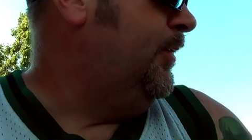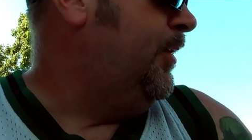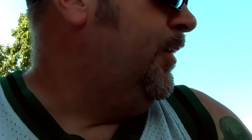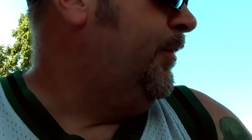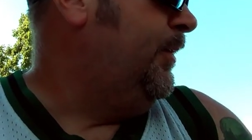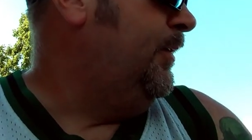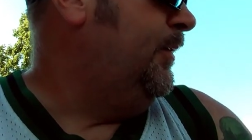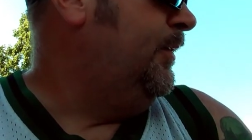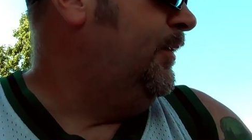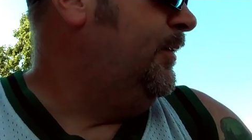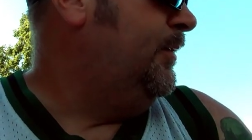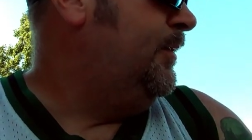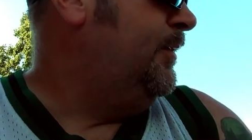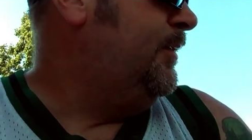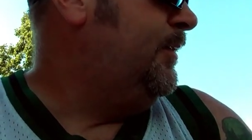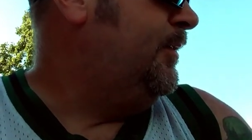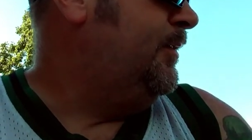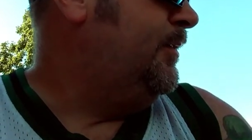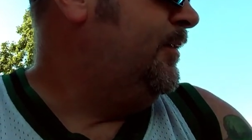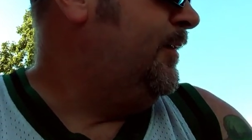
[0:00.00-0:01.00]
I mean,
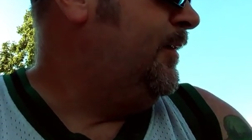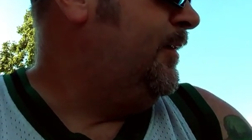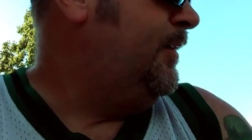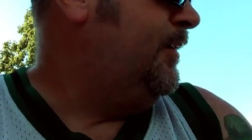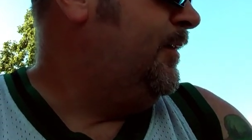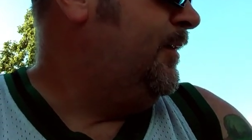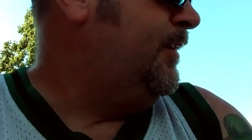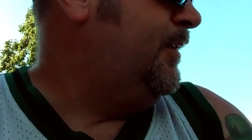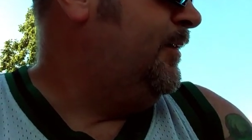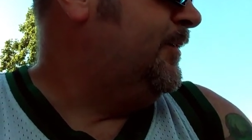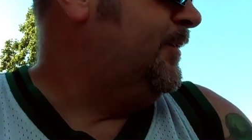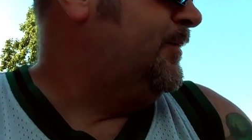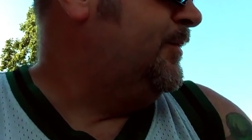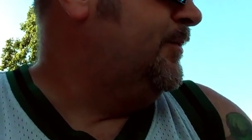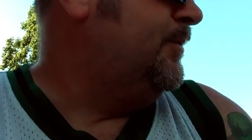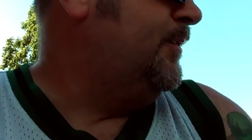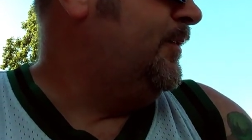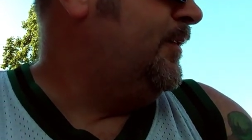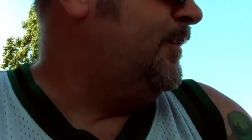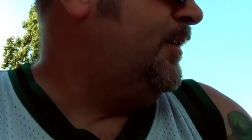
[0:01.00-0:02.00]
as soon
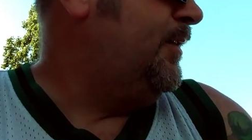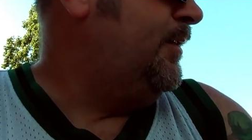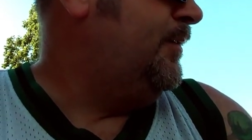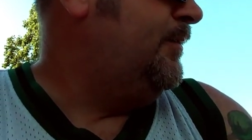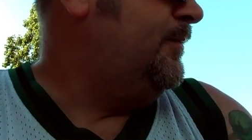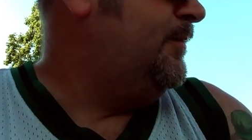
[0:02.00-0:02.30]
as I